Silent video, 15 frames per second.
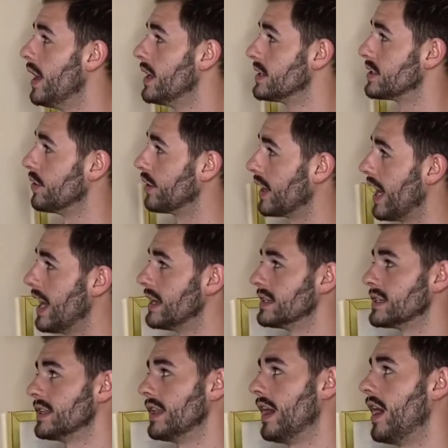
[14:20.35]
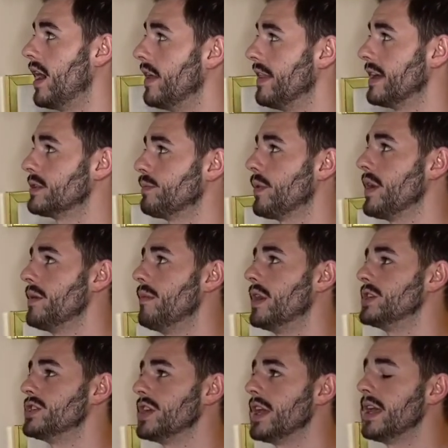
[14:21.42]
So guys, that's pretty
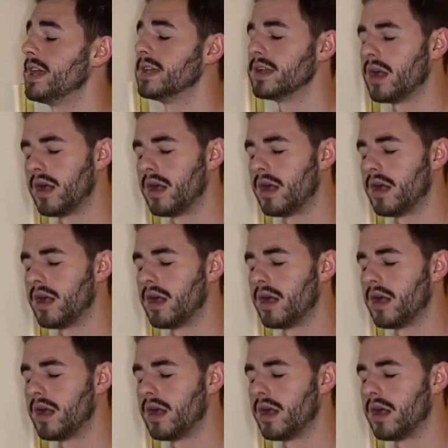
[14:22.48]
much it.